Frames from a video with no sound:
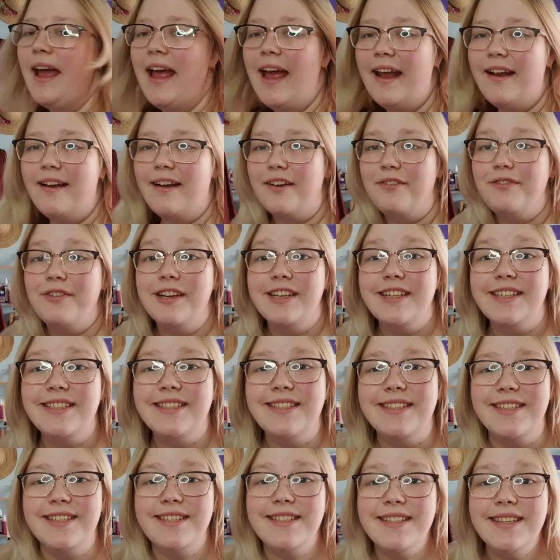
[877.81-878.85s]
and I finished
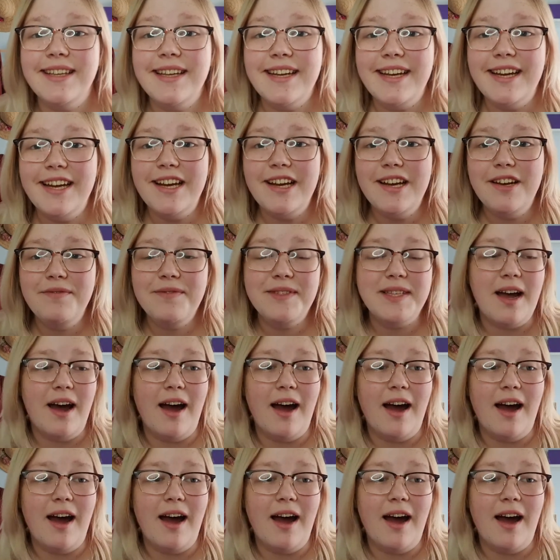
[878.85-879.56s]
the sleeves.